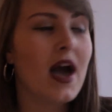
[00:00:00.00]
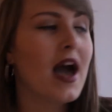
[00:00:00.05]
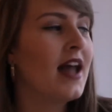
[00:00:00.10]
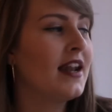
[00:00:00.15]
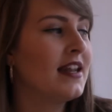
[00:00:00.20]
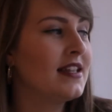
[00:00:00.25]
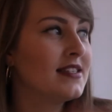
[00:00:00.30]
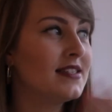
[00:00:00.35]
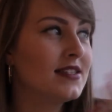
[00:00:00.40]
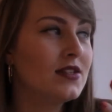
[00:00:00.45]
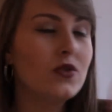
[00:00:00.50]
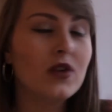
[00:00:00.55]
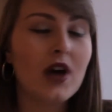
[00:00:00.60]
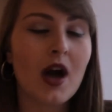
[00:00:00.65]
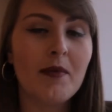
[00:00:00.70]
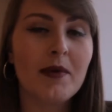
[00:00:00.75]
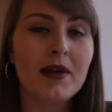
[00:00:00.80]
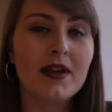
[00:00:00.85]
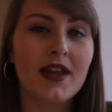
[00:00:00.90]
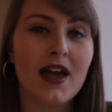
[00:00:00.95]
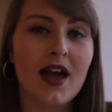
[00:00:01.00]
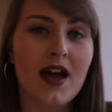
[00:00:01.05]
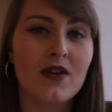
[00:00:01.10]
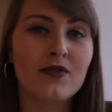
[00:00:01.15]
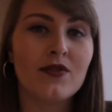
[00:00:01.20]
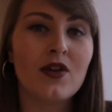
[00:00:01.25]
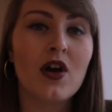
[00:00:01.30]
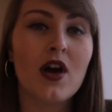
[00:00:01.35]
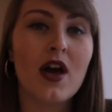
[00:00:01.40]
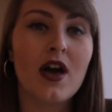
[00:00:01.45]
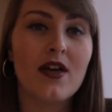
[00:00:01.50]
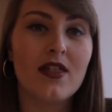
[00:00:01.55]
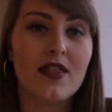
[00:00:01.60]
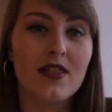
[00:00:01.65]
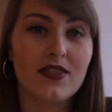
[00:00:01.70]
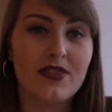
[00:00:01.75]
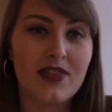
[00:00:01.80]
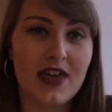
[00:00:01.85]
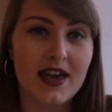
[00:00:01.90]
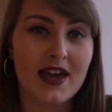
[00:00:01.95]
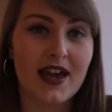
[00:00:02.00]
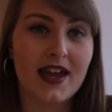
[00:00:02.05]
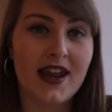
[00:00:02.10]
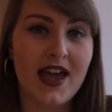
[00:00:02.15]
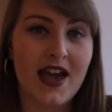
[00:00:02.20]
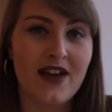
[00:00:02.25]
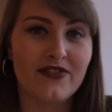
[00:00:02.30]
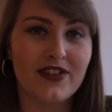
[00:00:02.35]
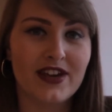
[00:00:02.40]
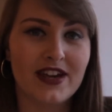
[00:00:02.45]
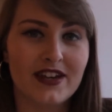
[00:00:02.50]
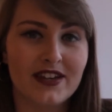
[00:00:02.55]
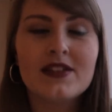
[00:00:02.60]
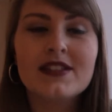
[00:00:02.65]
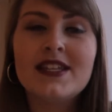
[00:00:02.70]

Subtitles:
and it's still coming down thick and heavy.